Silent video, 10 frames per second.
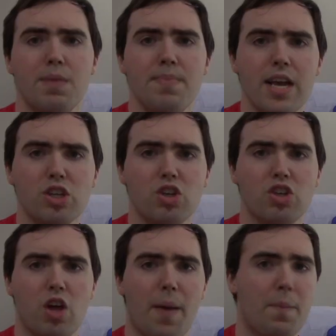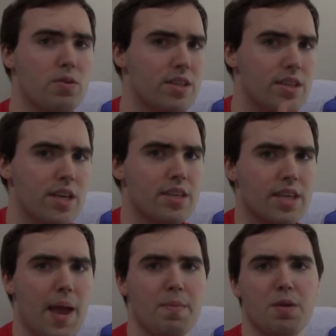make sure you tell that person this
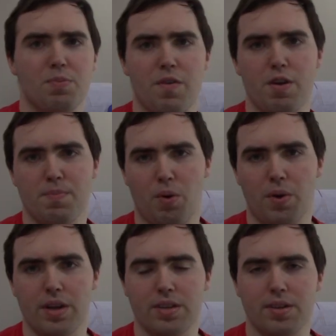game to prove your point.